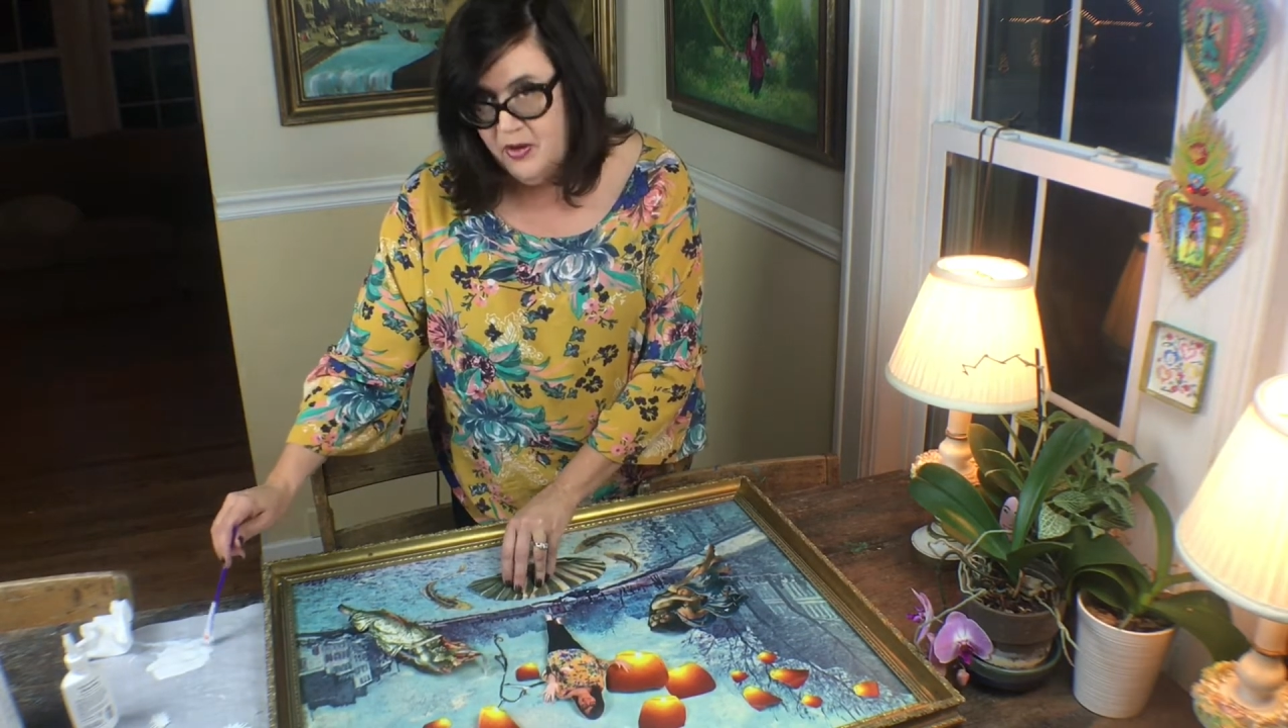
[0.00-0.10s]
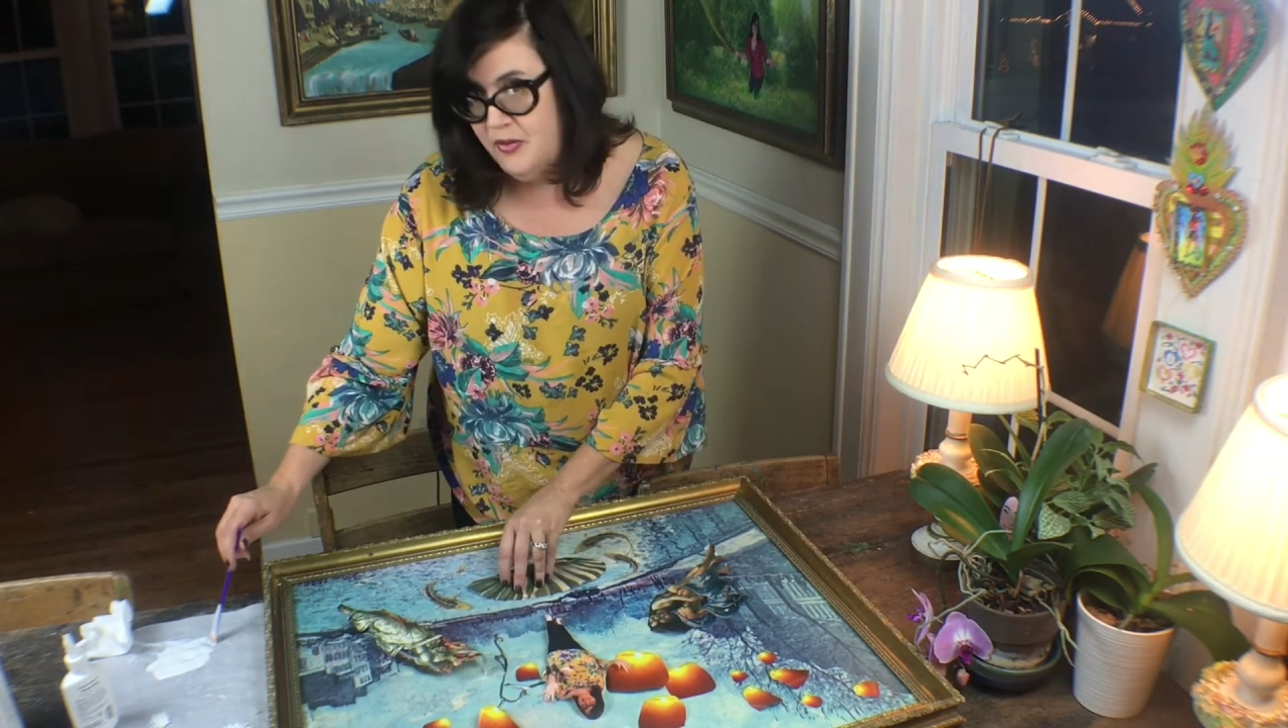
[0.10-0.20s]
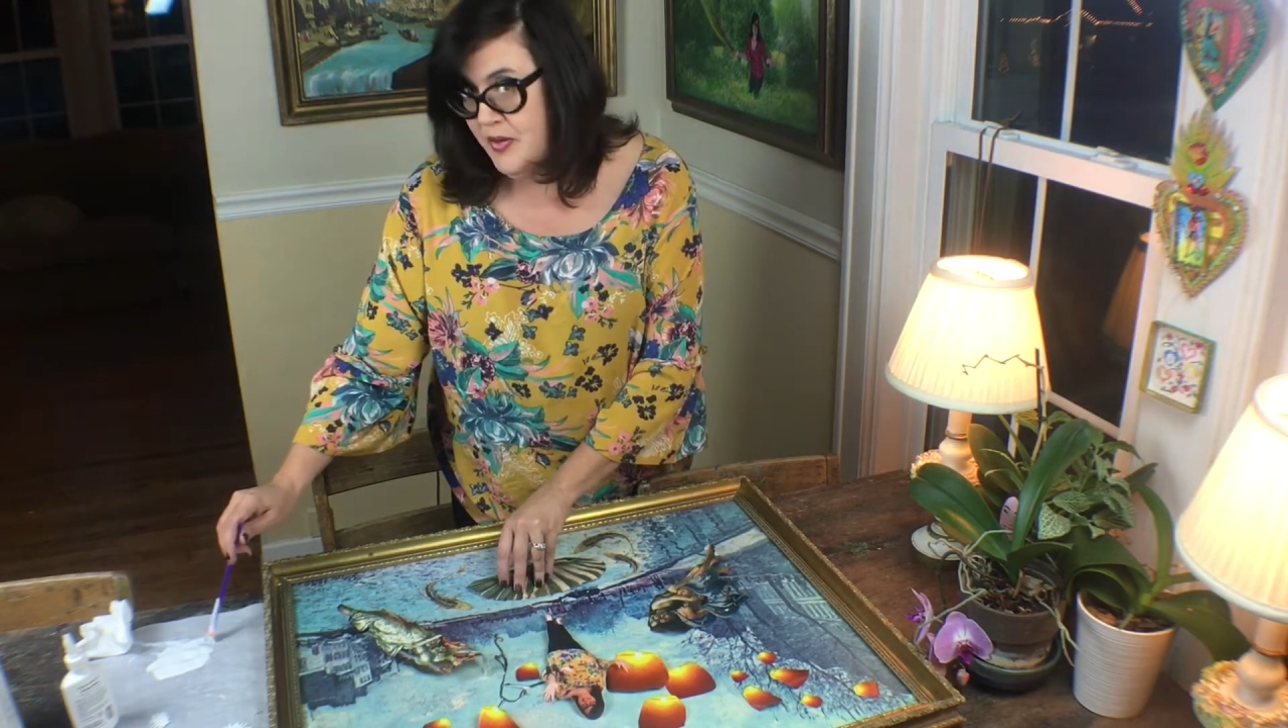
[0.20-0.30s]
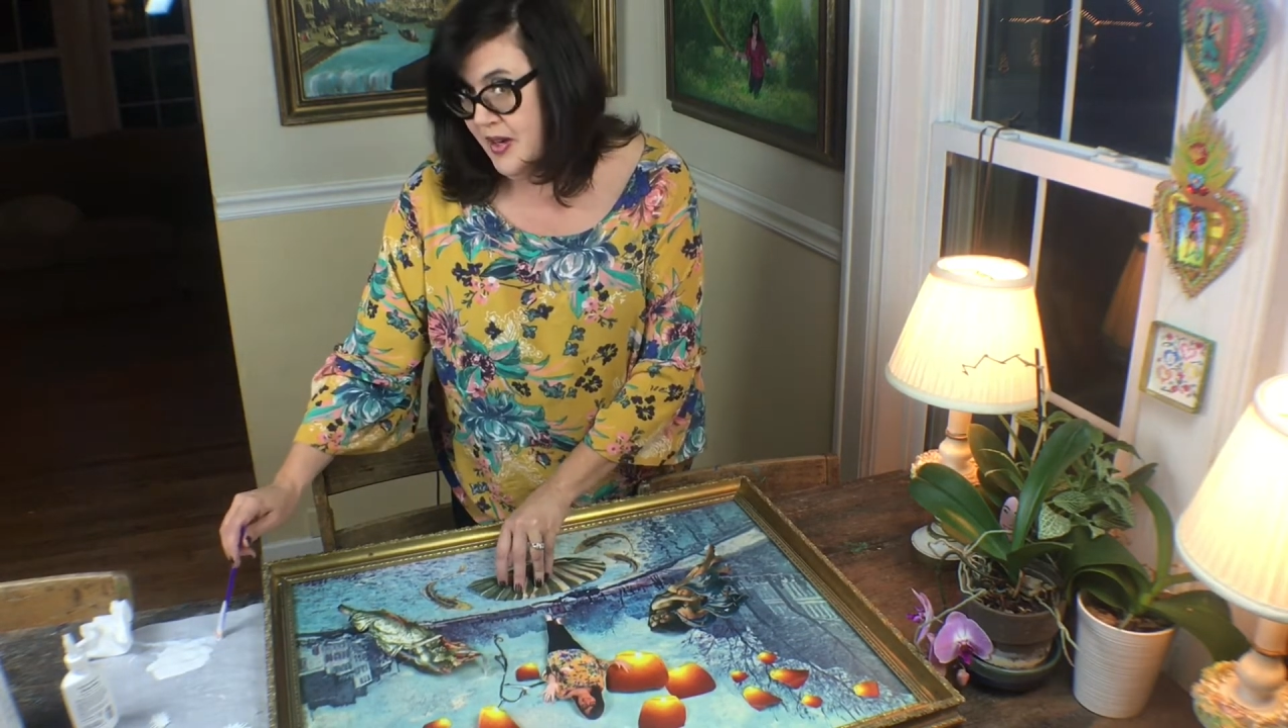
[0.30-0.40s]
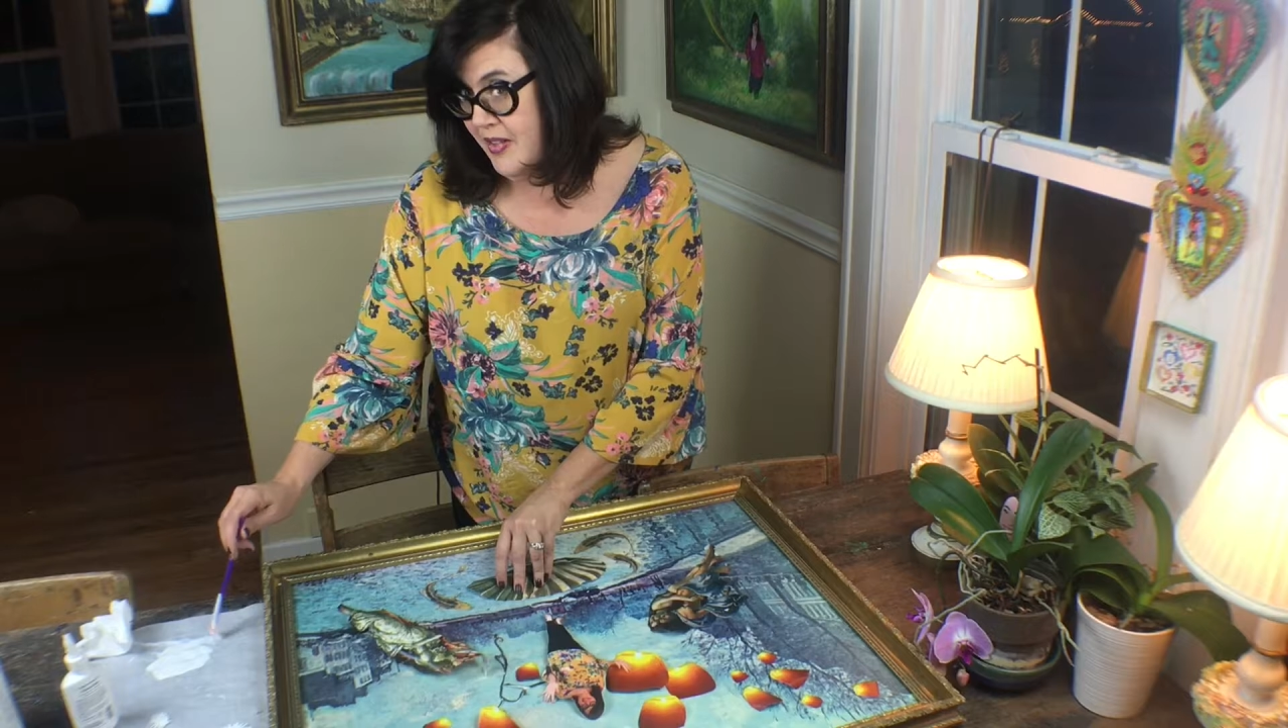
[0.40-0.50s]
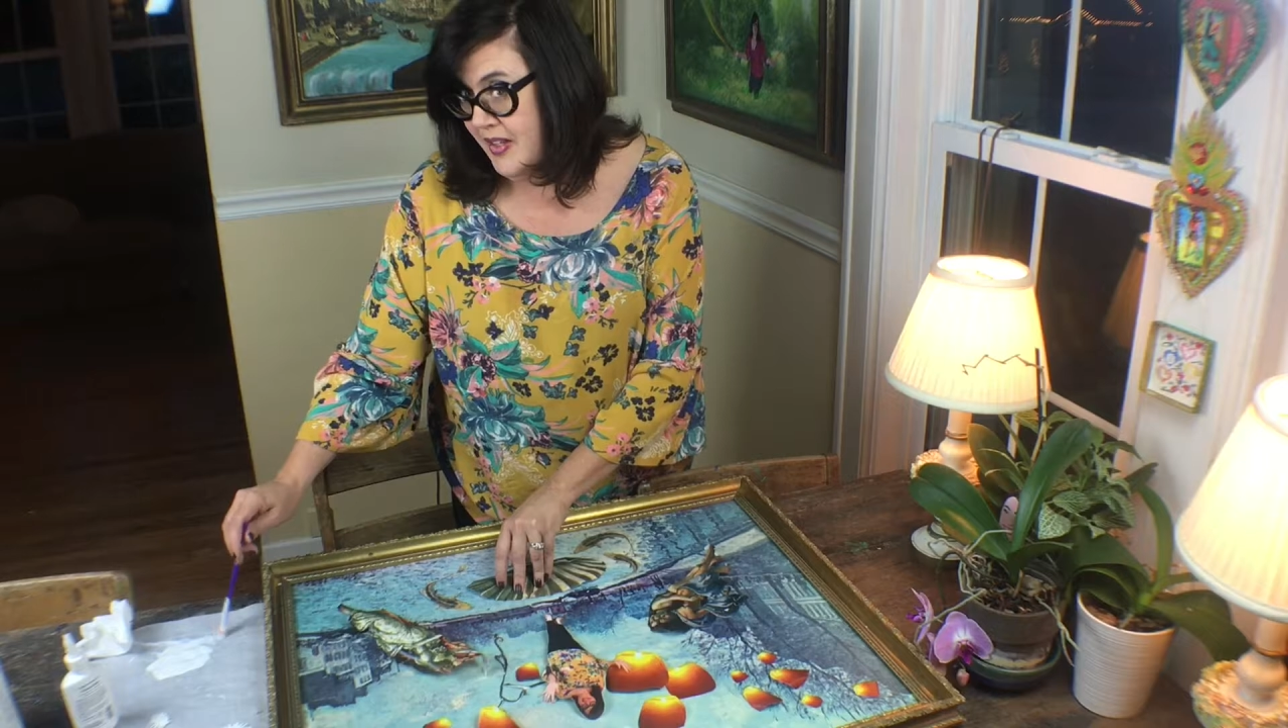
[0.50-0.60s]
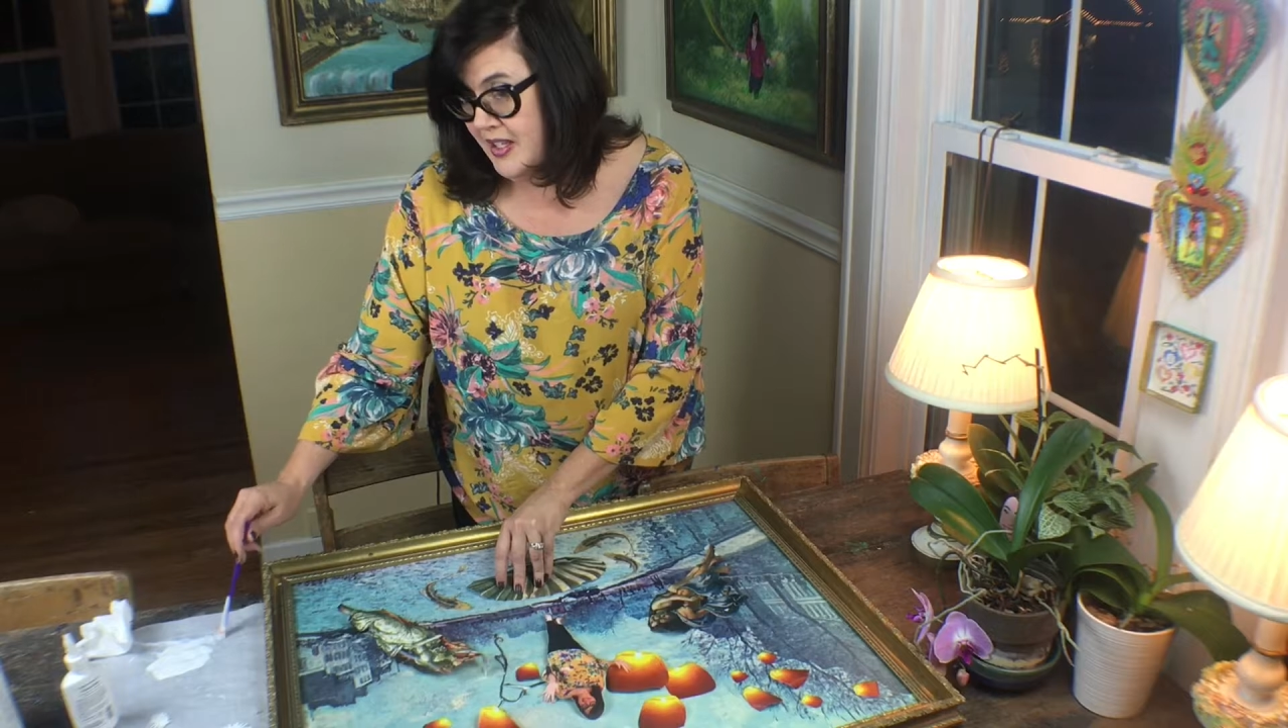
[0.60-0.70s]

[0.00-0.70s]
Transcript: over at the